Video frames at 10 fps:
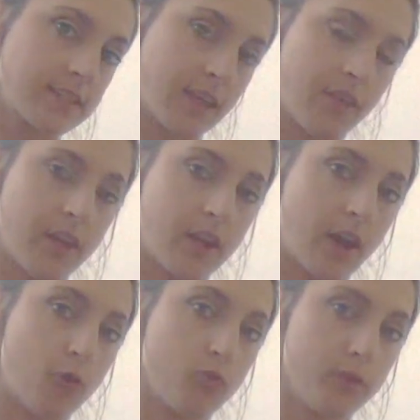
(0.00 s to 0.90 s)
and then
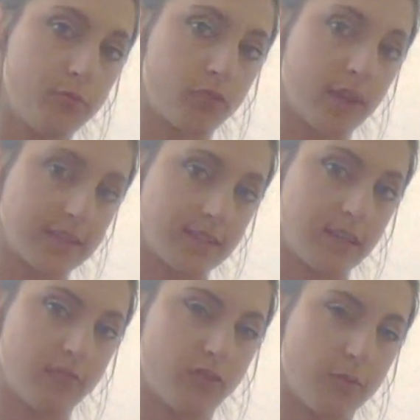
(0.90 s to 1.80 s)
I'll repress
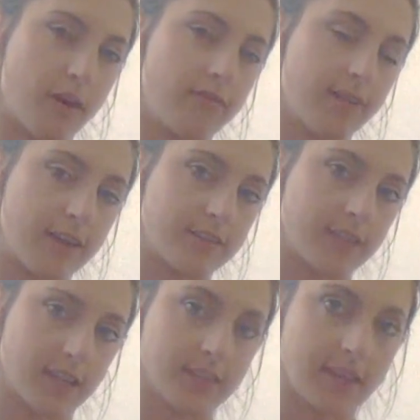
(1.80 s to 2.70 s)
it for about 5
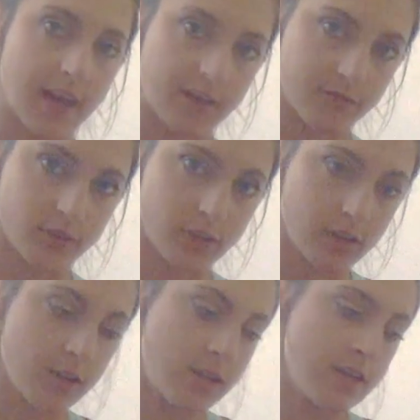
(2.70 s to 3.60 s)
seconds
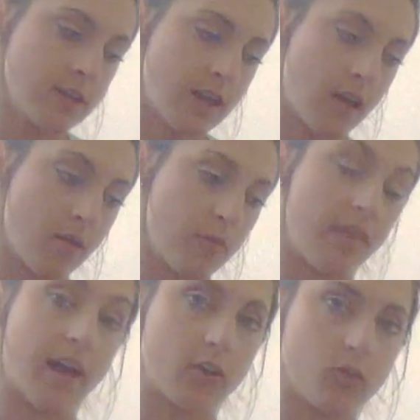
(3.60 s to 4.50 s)
after
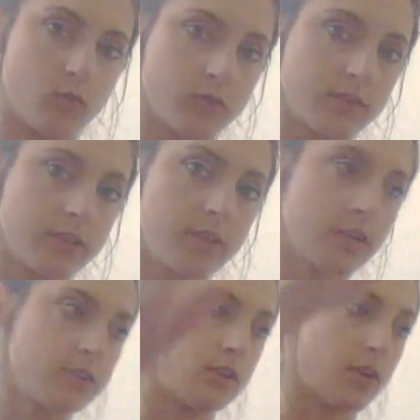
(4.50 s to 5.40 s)
that cools. So